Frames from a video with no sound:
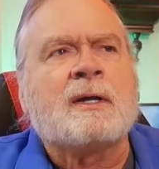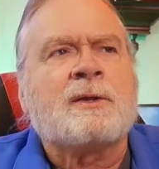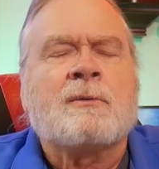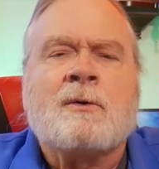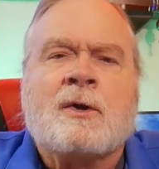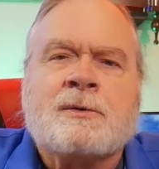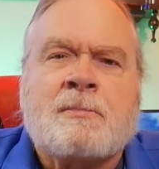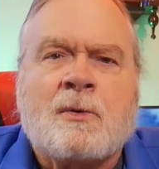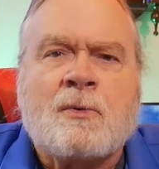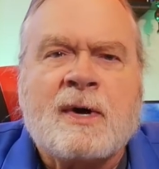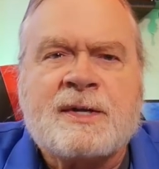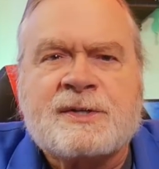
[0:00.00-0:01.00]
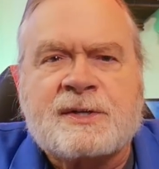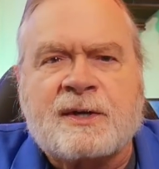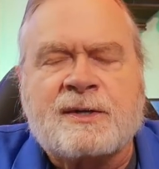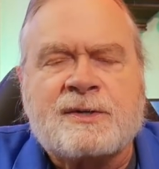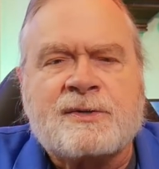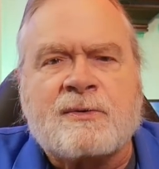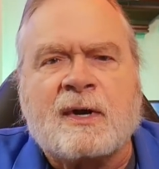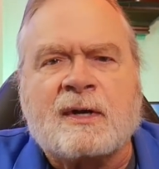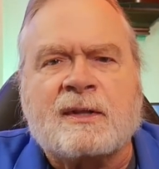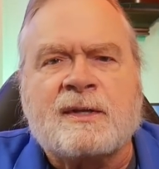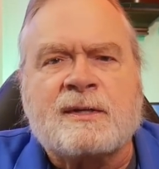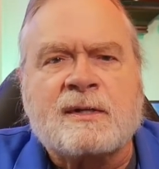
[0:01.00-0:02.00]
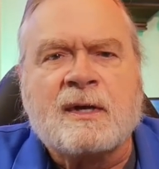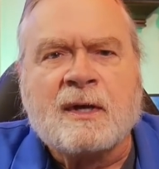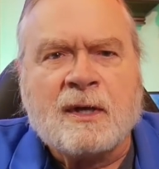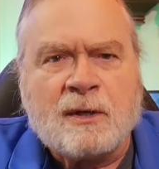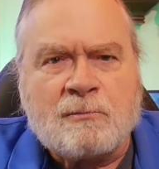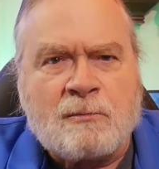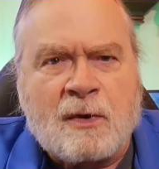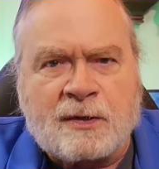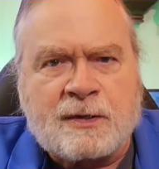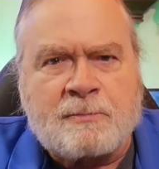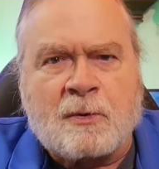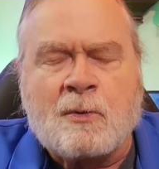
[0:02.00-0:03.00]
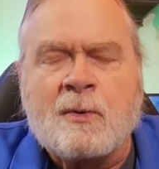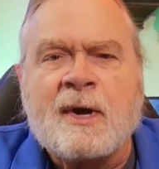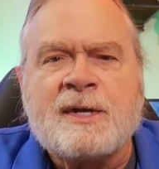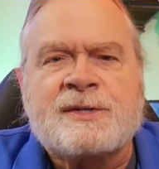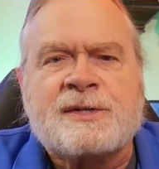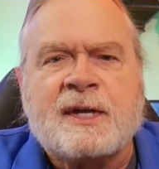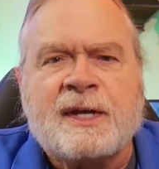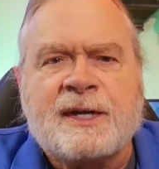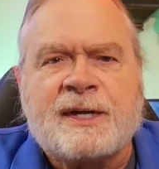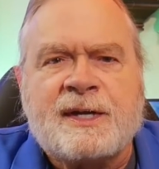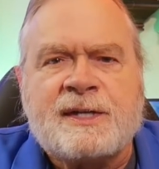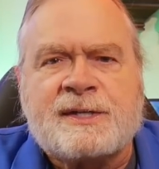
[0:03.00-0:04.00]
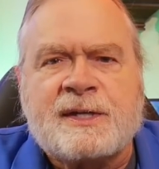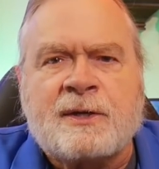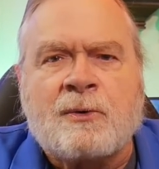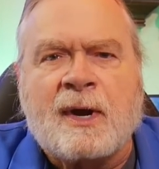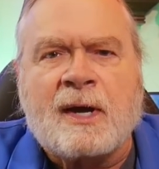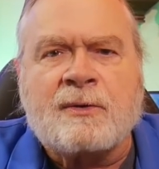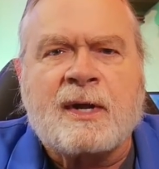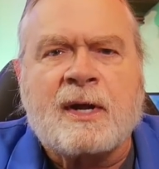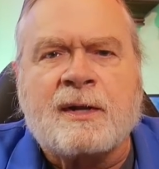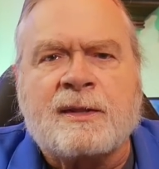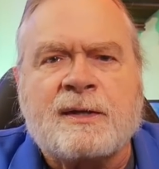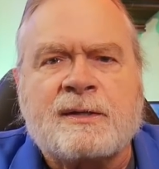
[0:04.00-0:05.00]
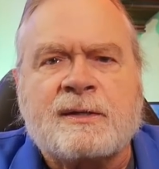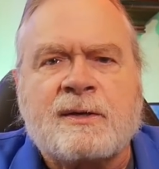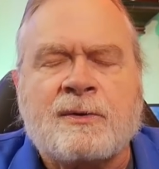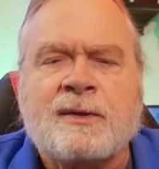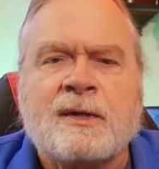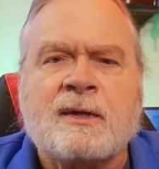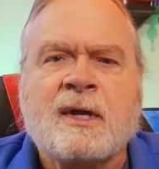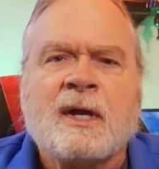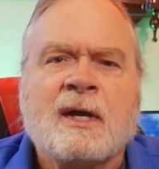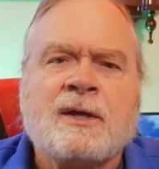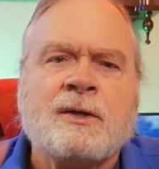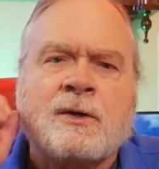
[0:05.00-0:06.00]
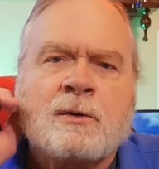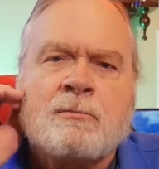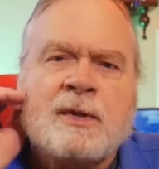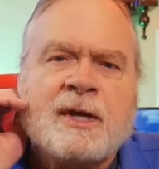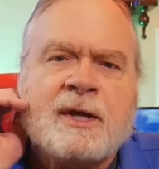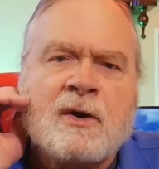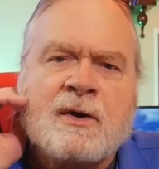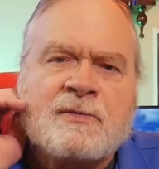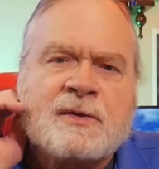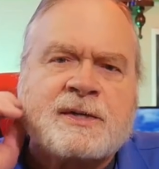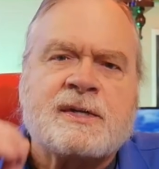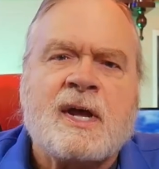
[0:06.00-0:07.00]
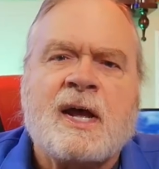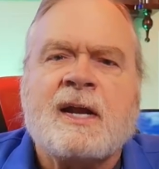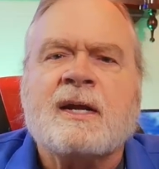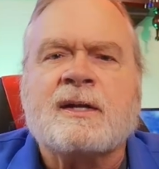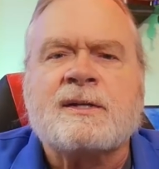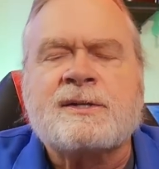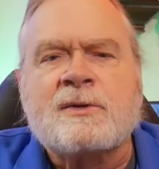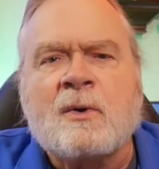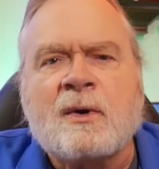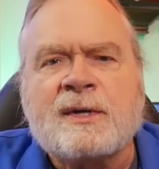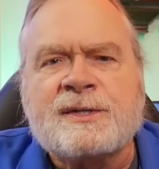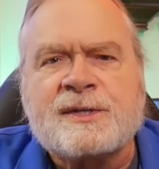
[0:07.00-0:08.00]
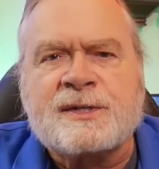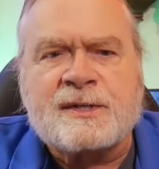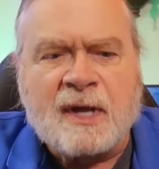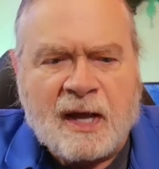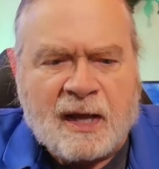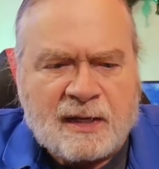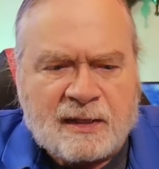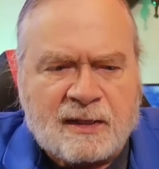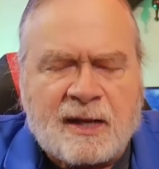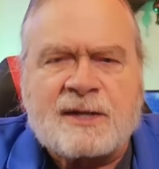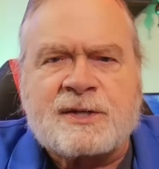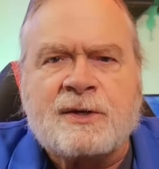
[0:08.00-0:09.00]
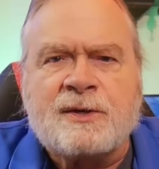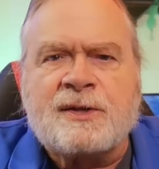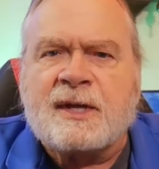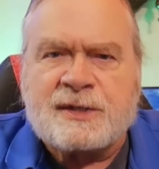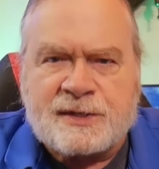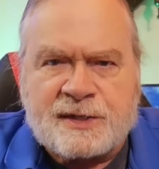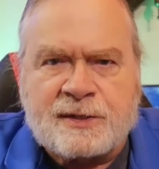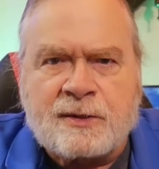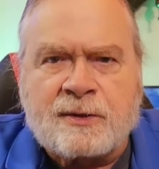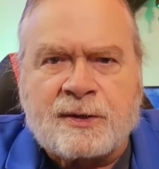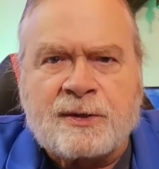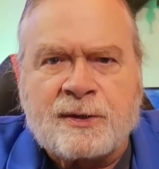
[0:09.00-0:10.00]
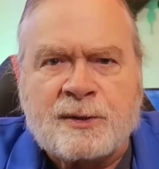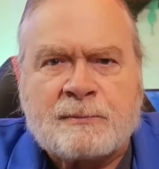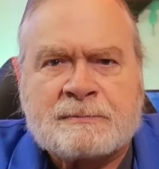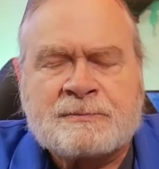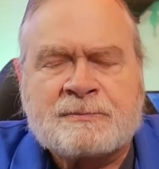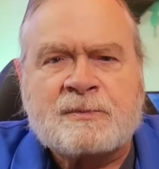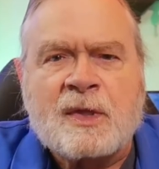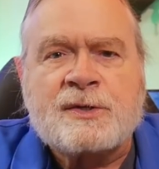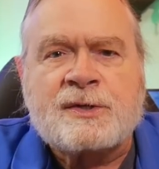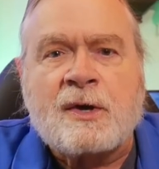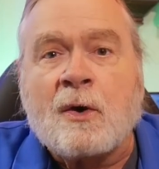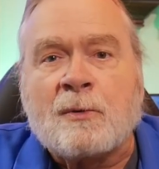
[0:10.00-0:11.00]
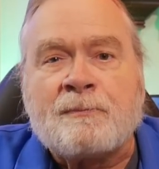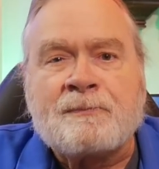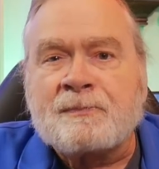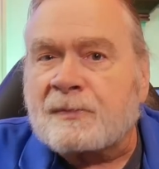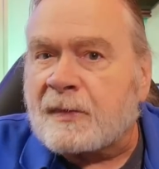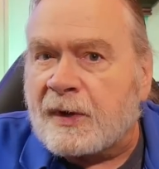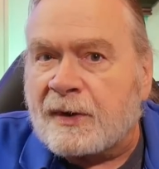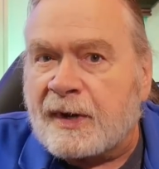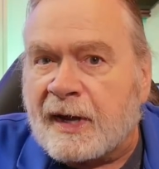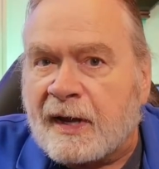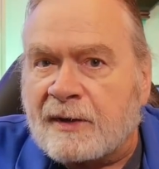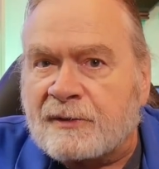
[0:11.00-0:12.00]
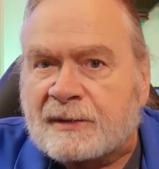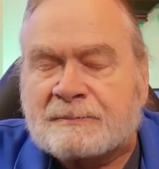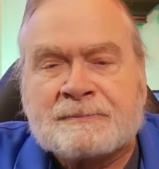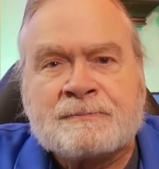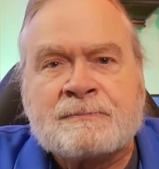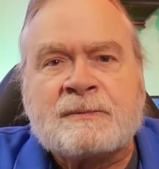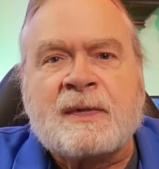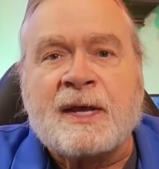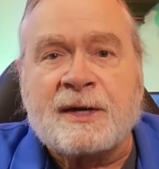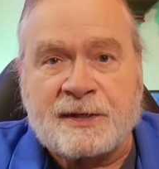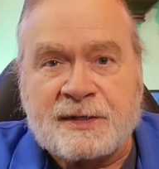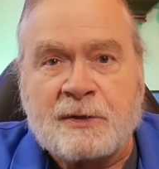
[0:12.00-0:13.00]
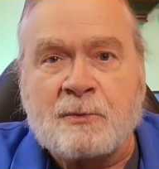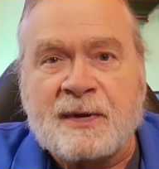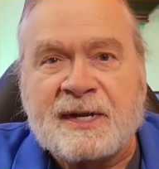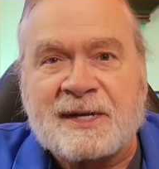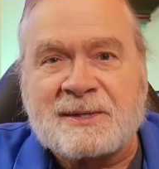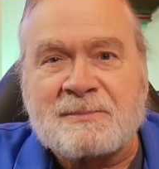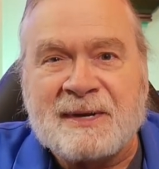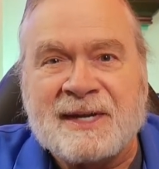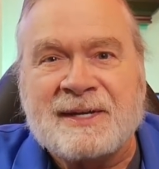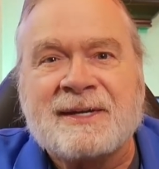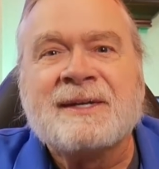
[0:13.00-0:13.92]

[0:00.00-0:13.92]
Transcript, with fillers: there are multiple ways to construct this, multiple ways to get a DC ground out of this so that you can bleed off the static and so on. It's just lots of good things that you can do. So there you have it. And until we next meet,